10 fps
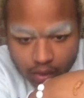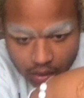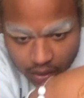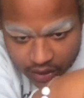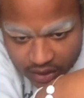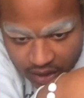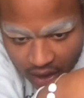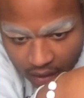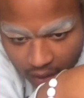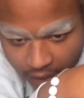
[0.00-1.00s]
Do you see
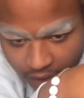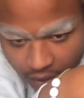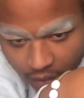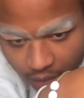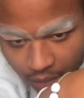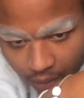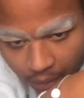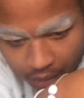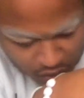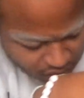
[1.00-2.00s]
how like
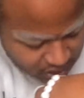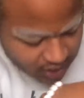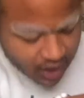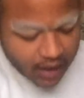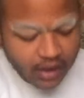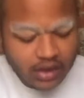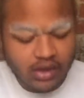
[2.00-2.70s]
moussey that is?